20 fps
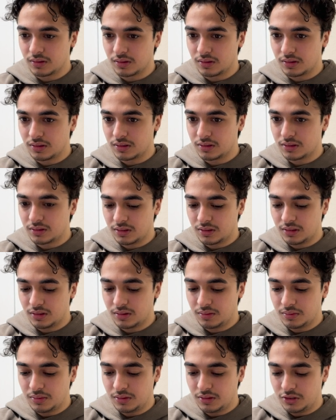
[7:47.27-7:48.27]
let's
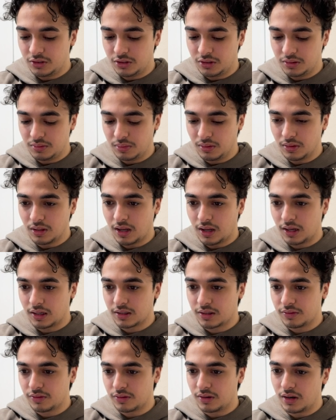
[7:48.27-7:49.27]
B G black
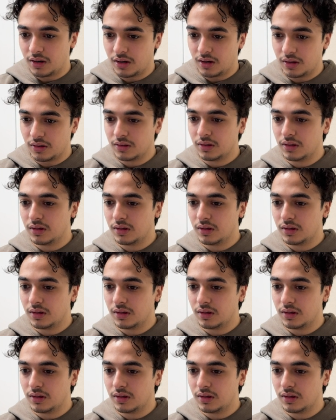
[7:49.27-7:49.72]
for now.